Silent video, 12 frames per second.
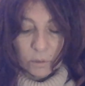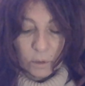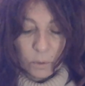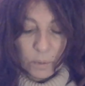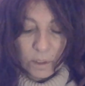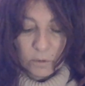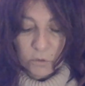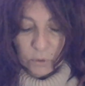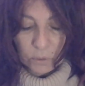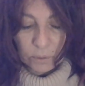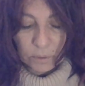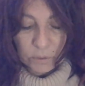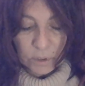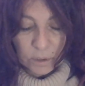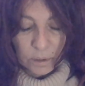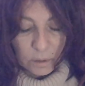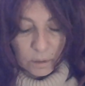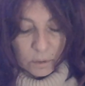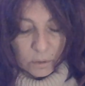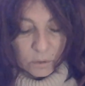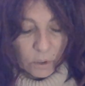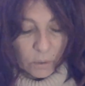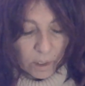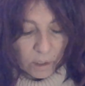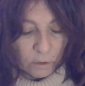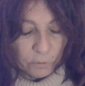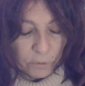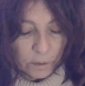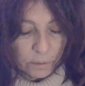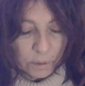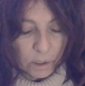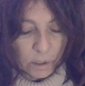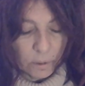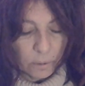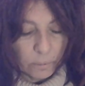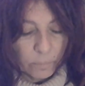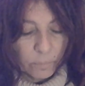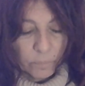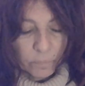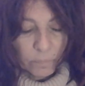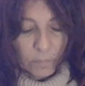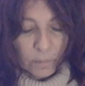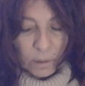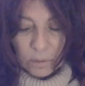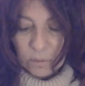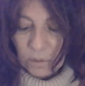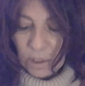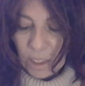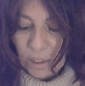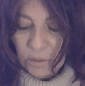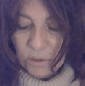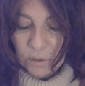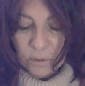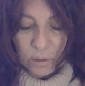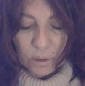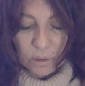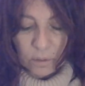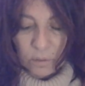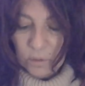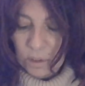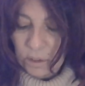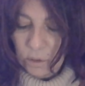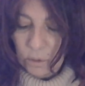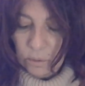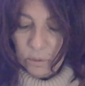The Queen of Swords. So I feel here that this